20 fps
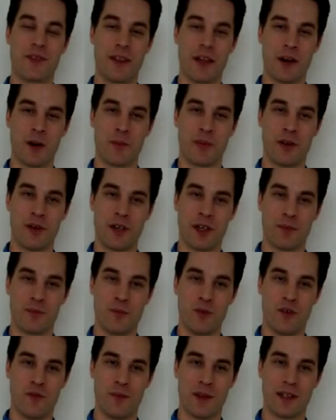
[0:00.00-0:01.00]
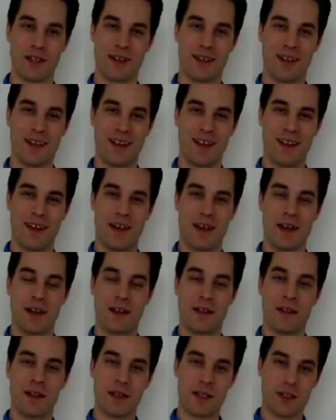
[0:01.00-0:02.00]
Therapeutic Movement.
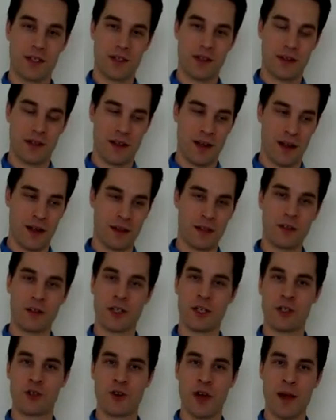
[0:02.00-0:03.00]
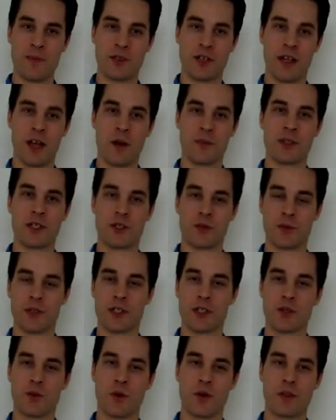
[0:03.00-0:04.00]
This little contraption helps us
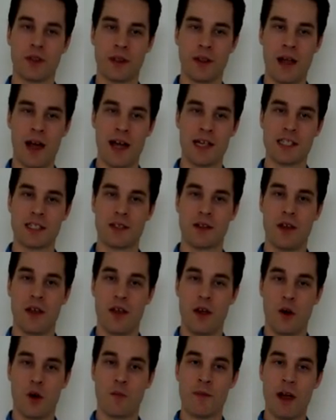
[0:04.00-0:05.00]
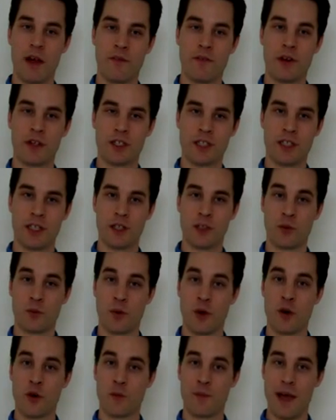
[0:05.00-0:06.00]
restore the lost or malfunctioning
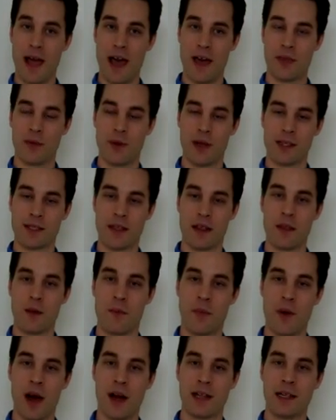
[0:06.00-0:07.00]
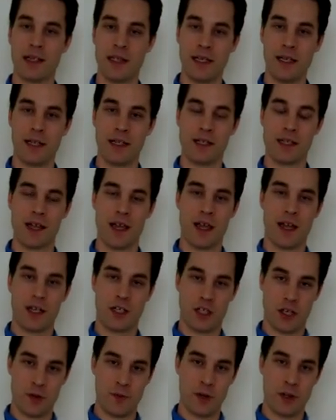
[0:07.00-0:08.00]
neuronal pathways that the body needs
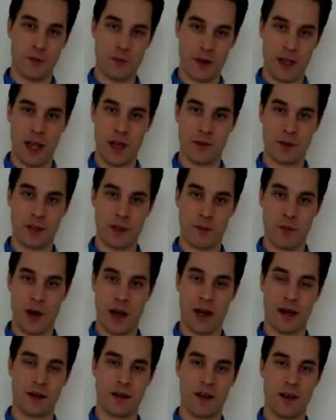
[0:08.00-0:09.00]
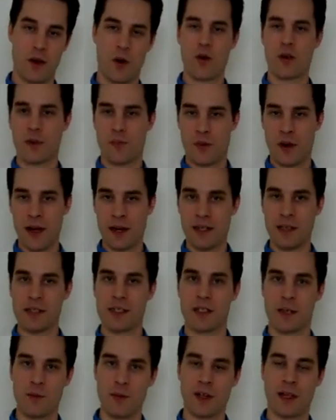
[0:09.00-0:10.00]
to communicate with the brain, or the brain needs
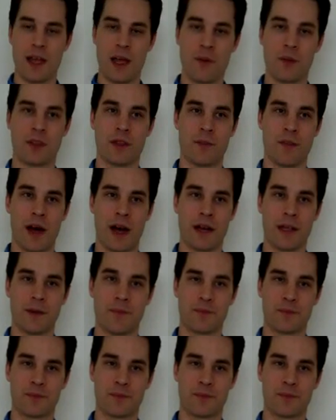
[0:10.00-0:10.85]
to communicate with the body.